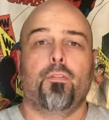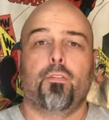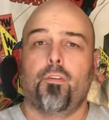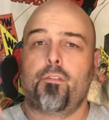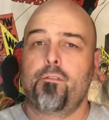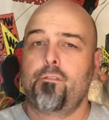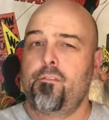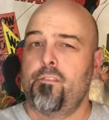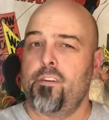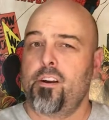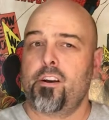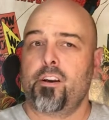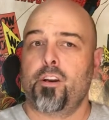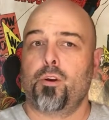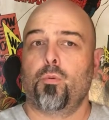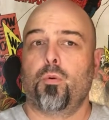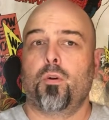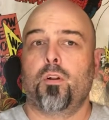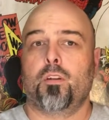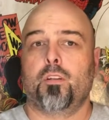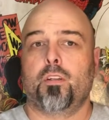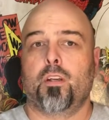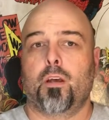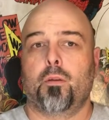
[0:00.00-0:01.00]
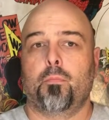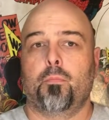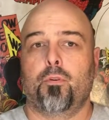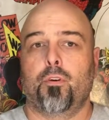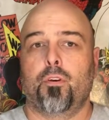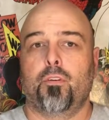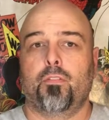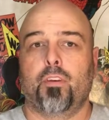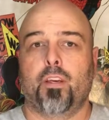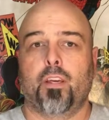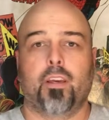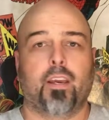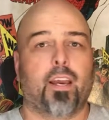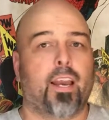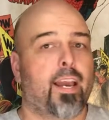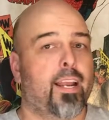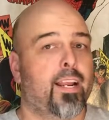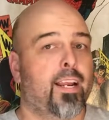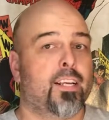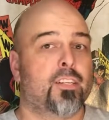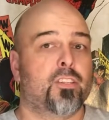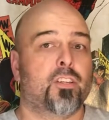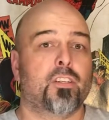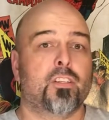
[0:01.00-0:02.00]
a very well done movie. And
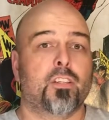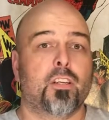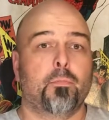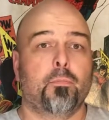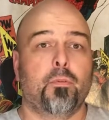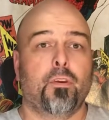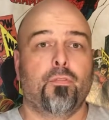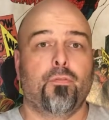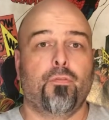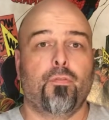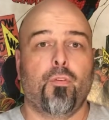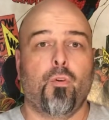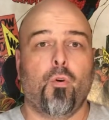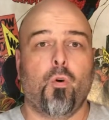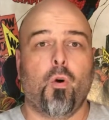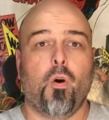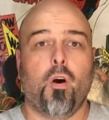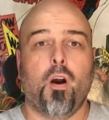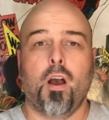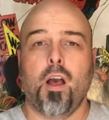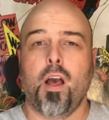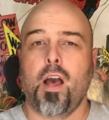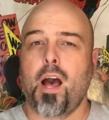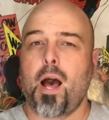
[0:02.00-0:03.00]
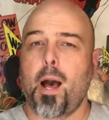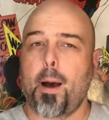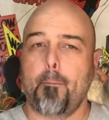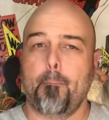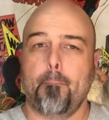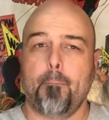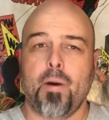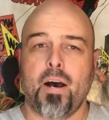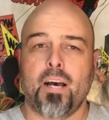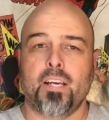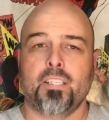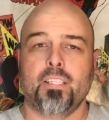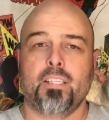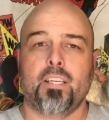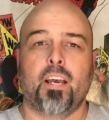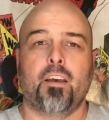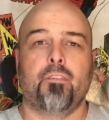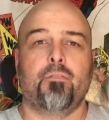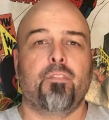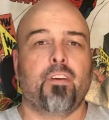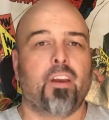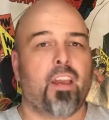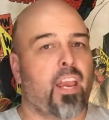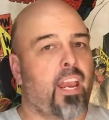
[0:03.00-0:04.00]
as I said before, a
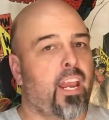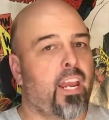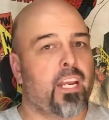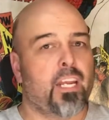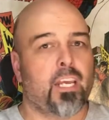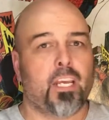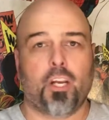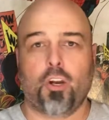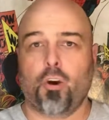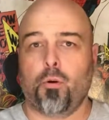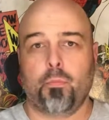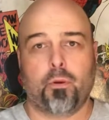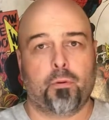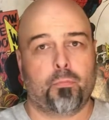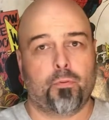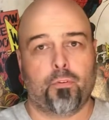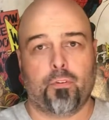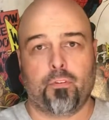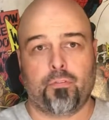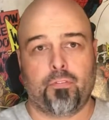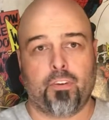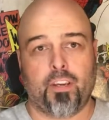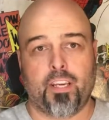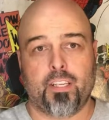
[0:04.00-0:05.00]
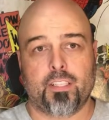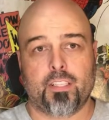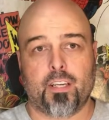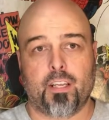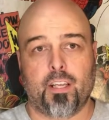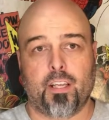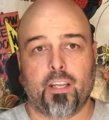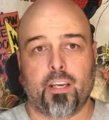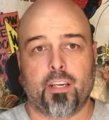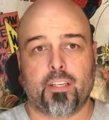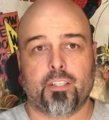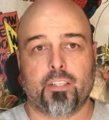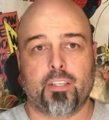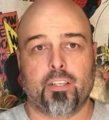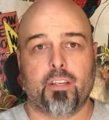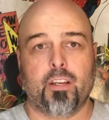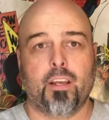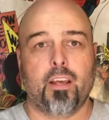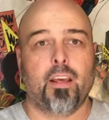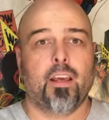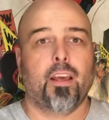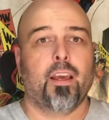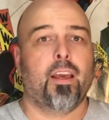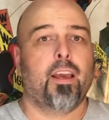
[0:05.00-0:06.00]
must-have for any comic book fan's collection.
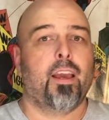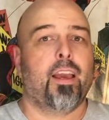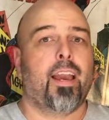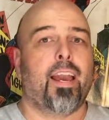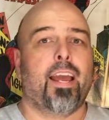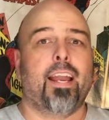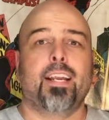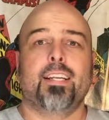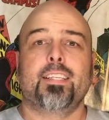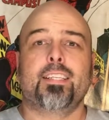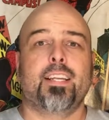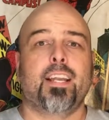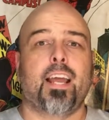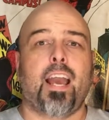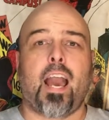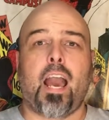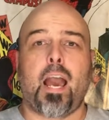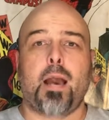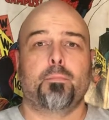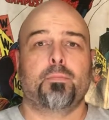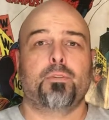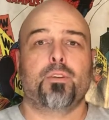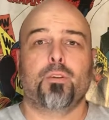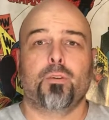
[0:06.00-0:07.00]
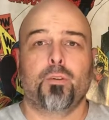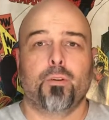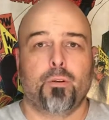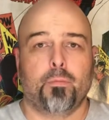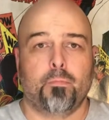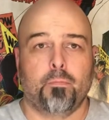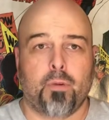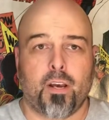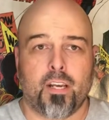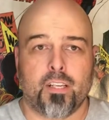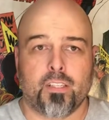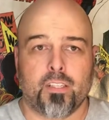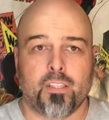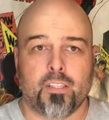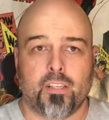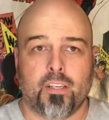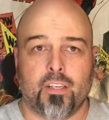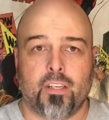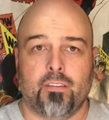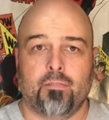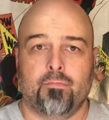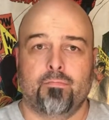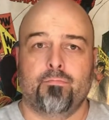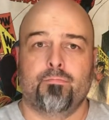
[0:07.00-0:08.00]
And it's an absolute
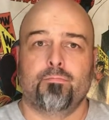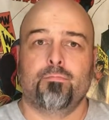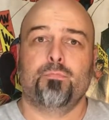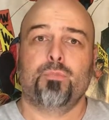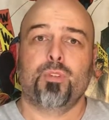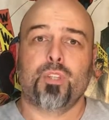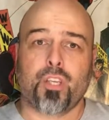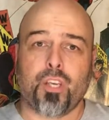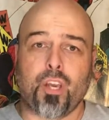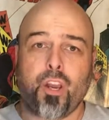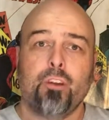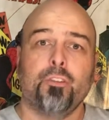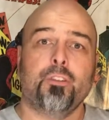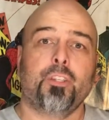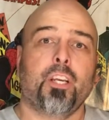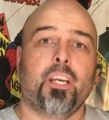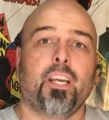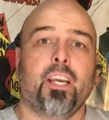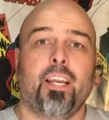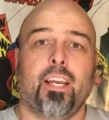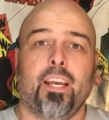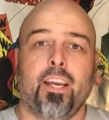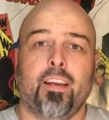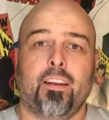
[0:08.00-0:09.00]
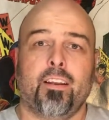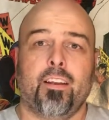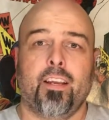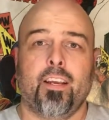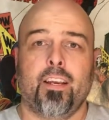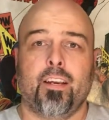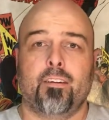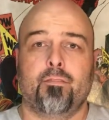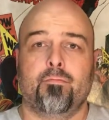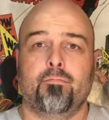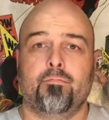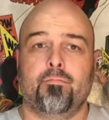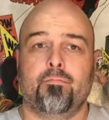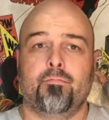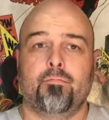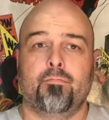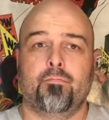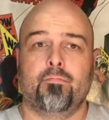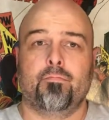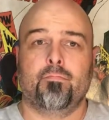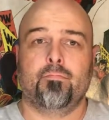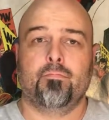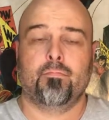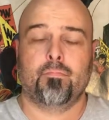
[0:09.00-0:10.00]
must-see. So go check it out now.
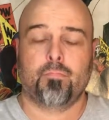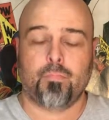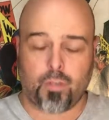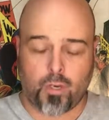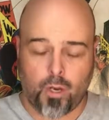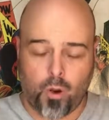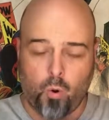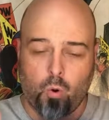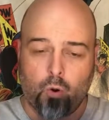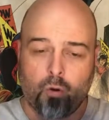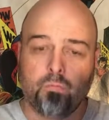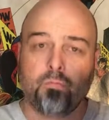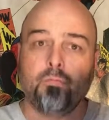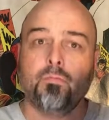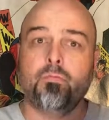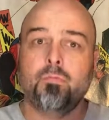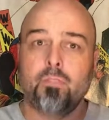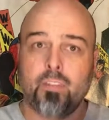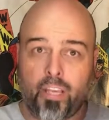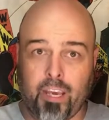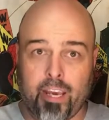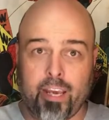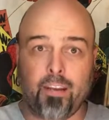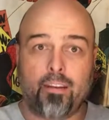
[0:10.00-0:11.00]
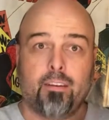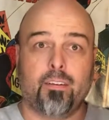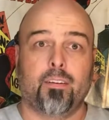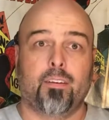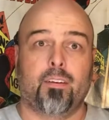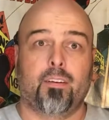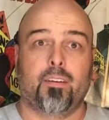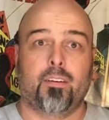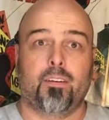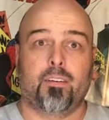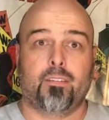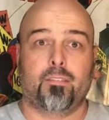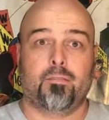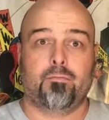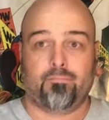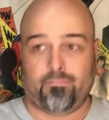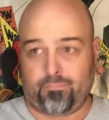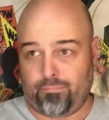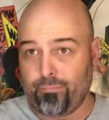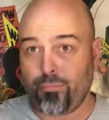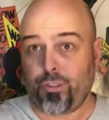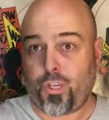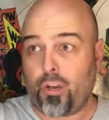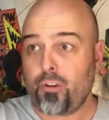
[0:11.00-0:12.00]
Go on,
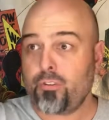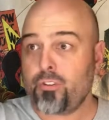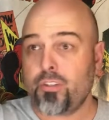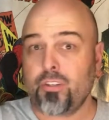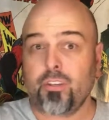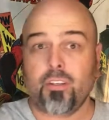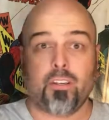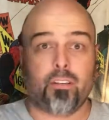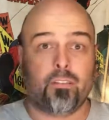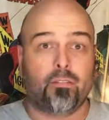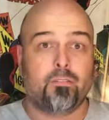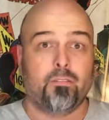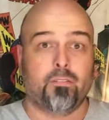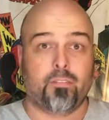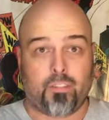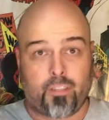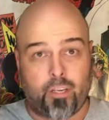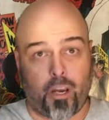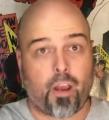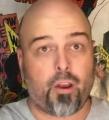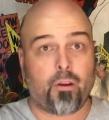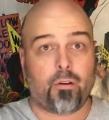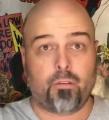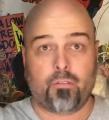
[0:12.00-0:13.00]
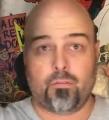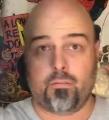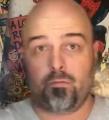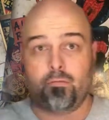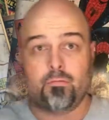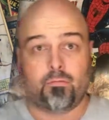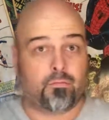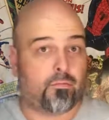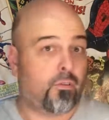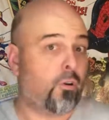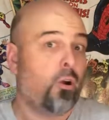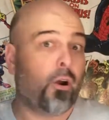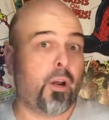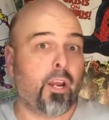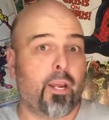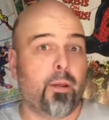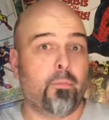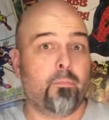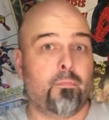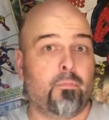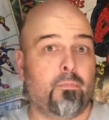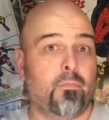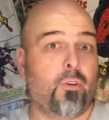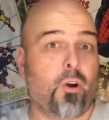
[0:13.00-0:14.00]
go see it. Go.
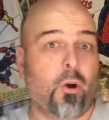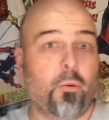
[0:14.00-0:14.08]
I'm